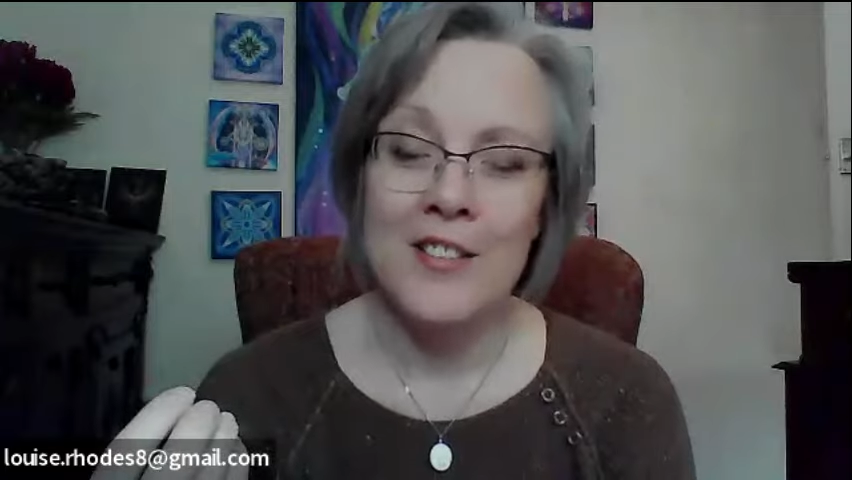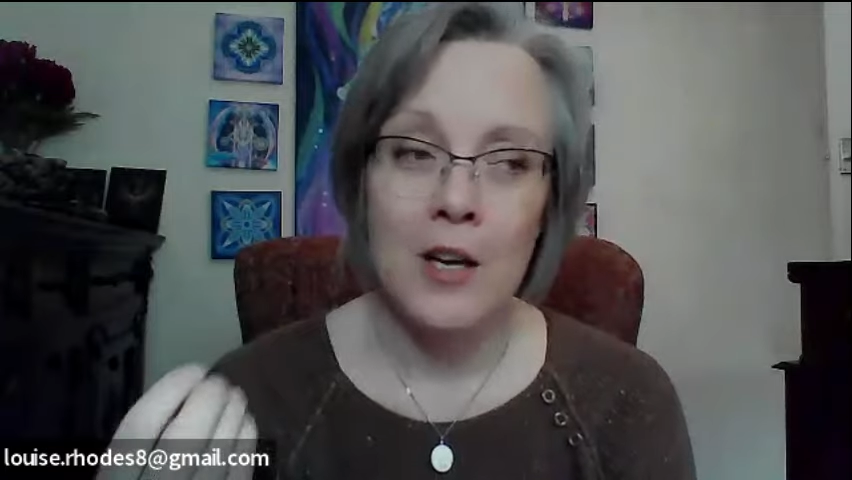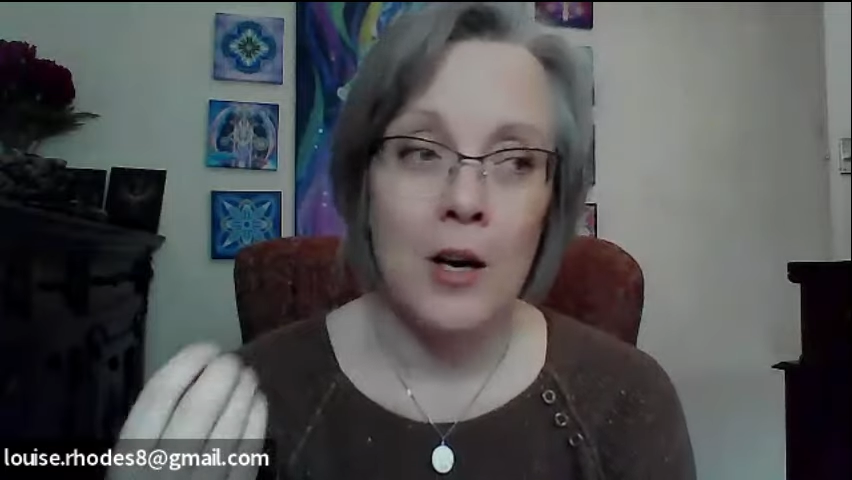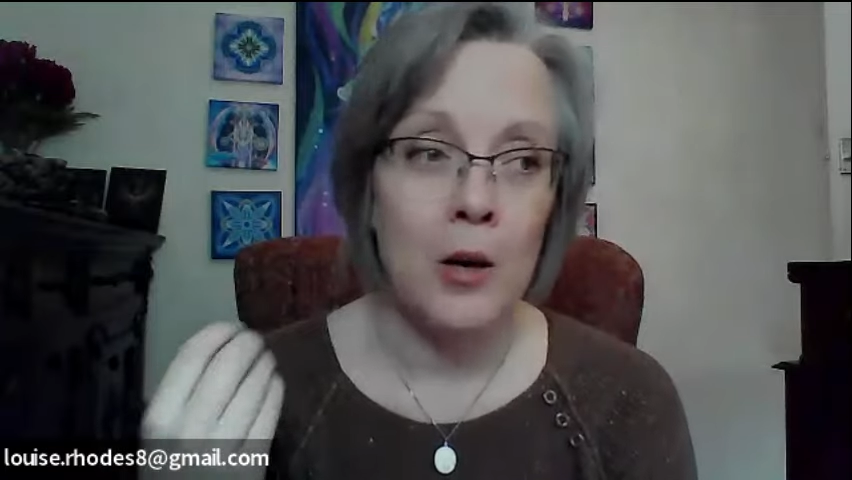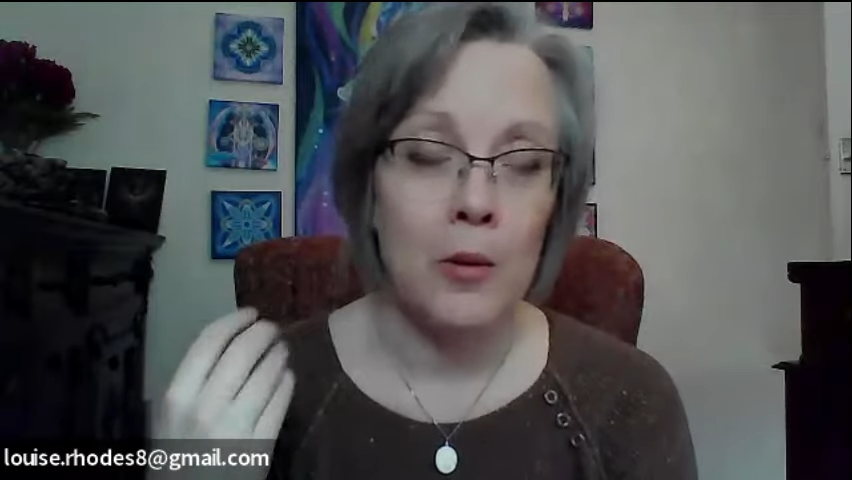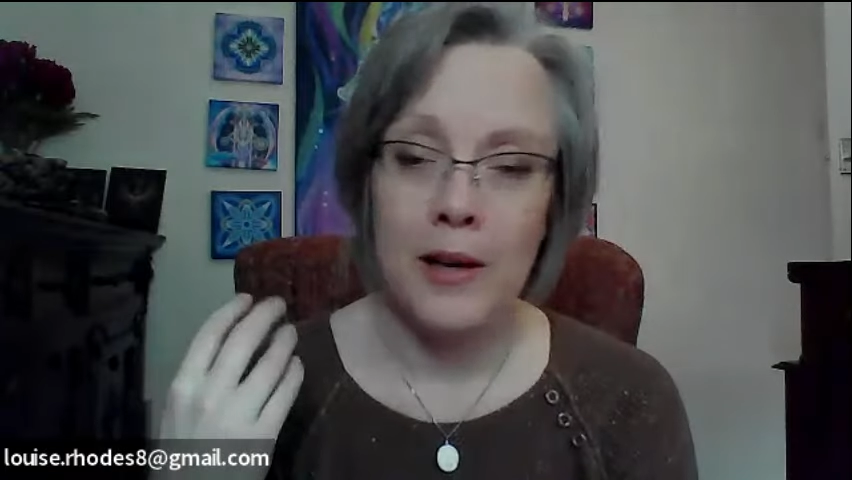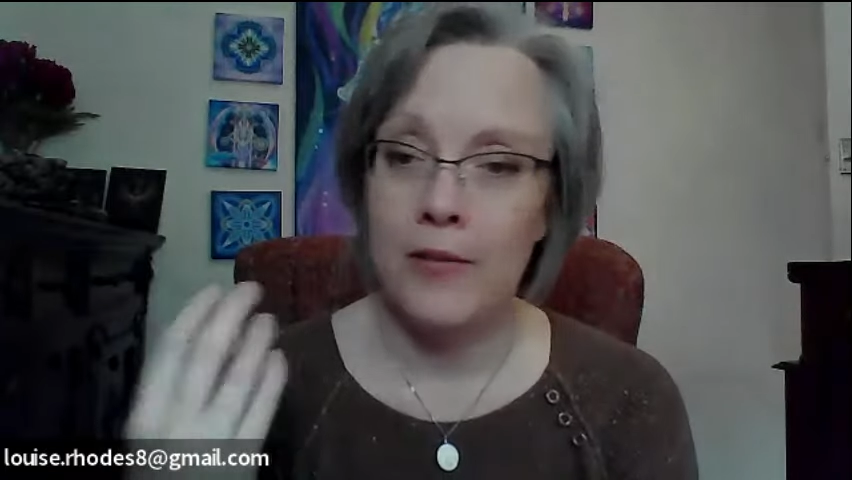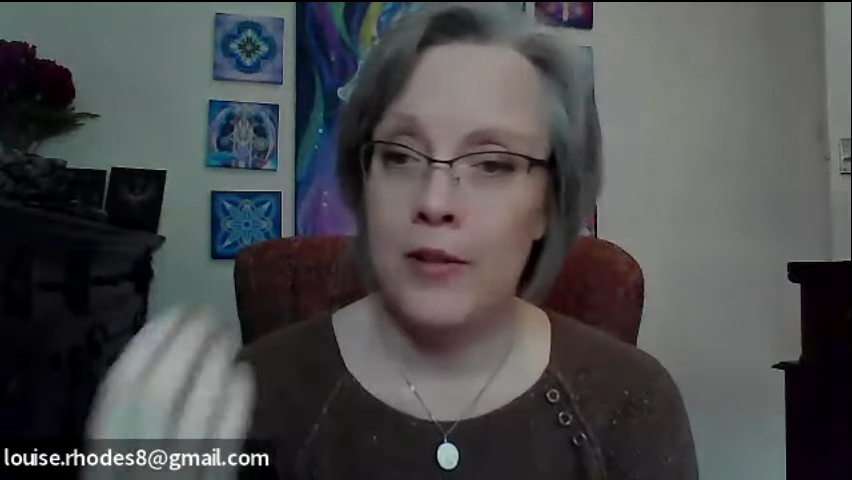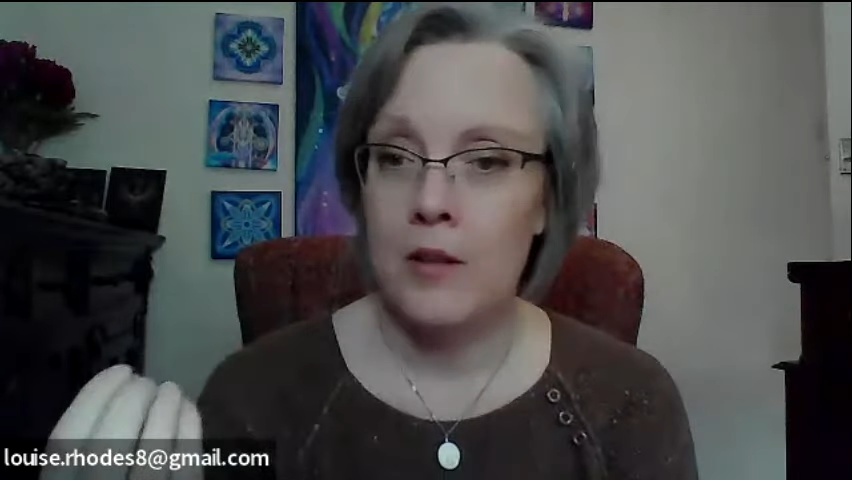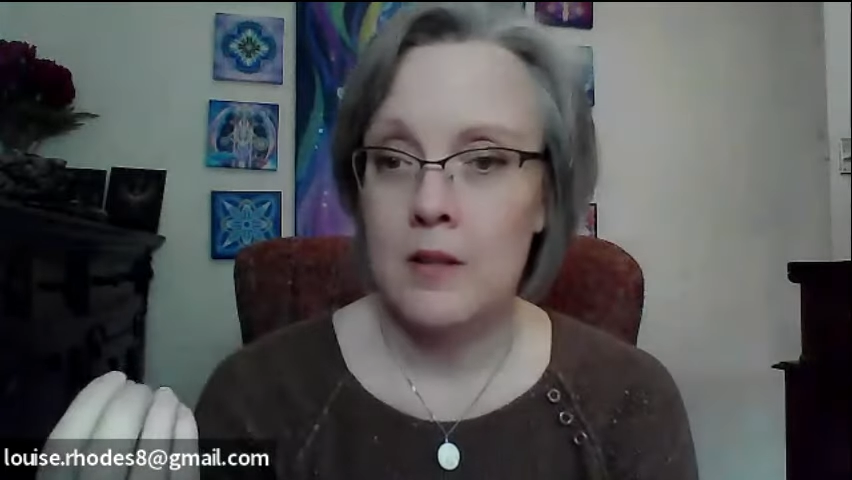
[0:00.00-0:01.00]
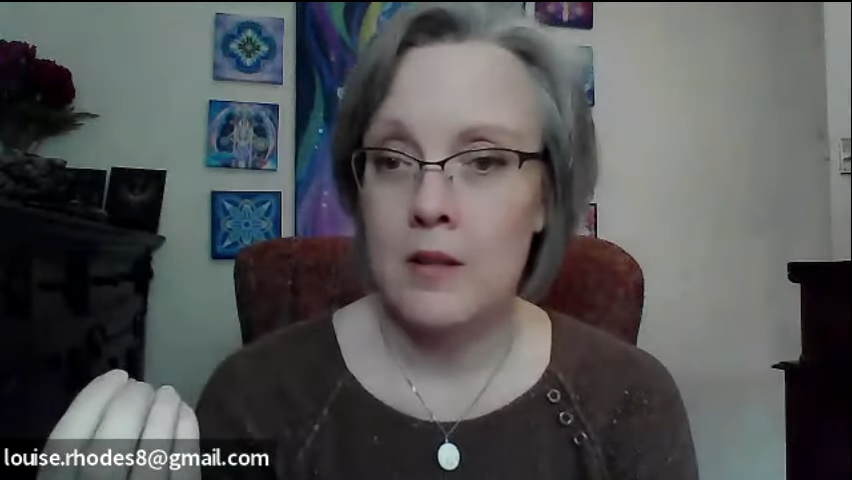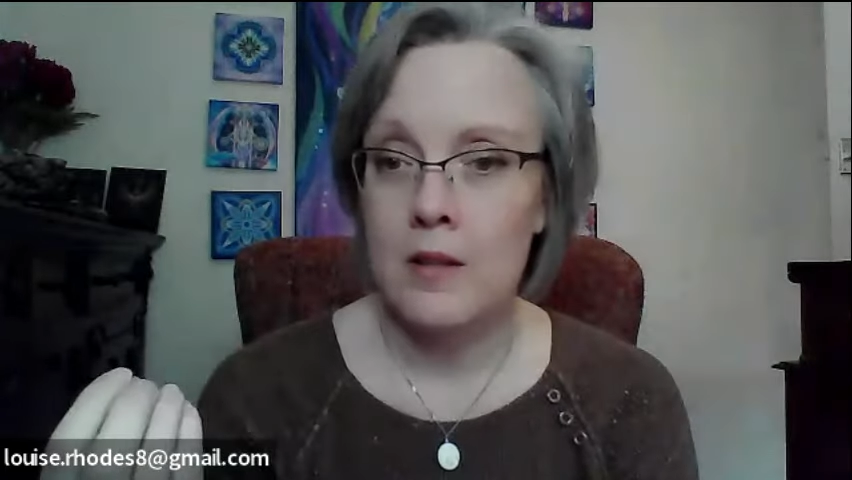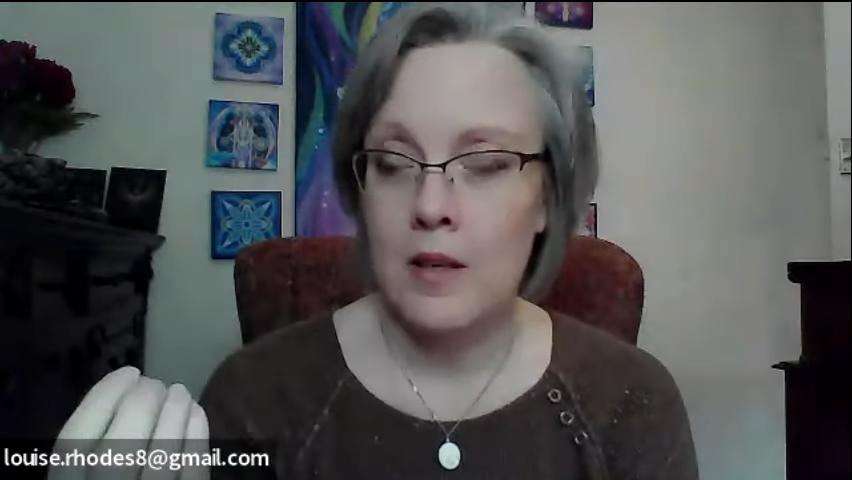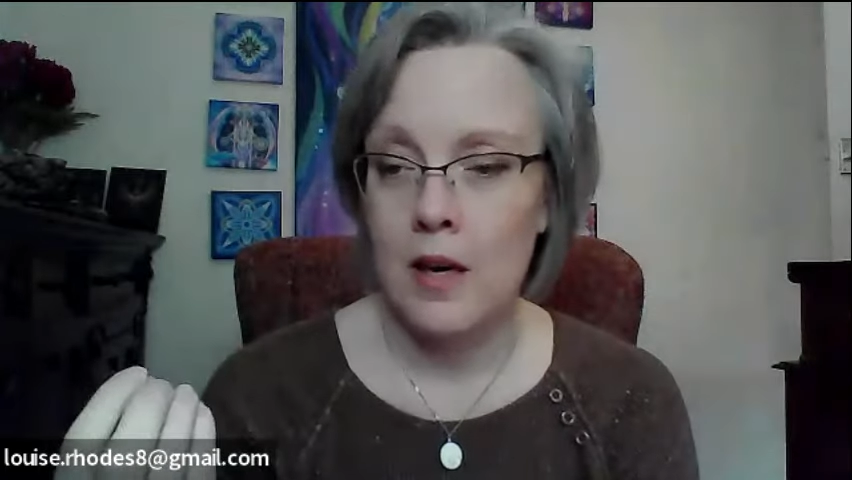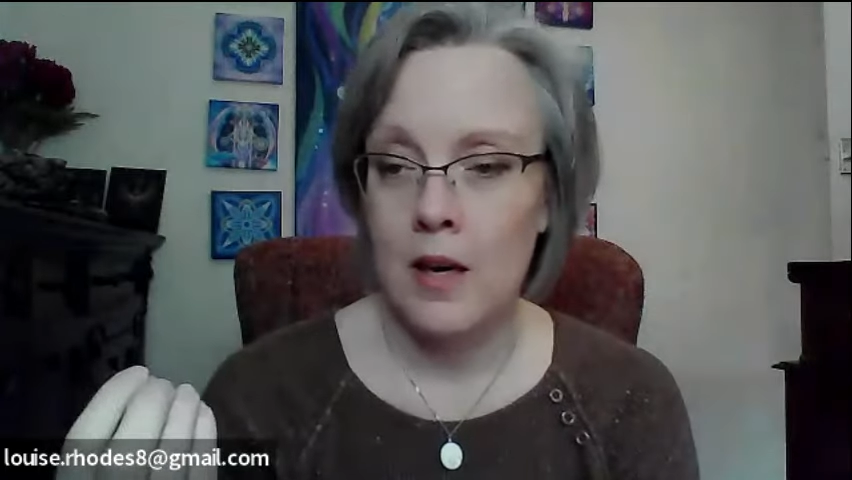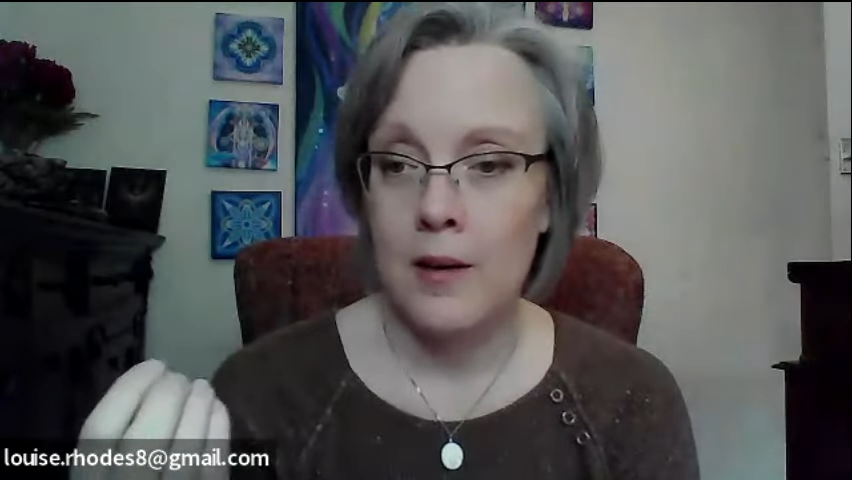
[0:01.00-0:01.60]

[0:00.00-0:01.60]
So if there's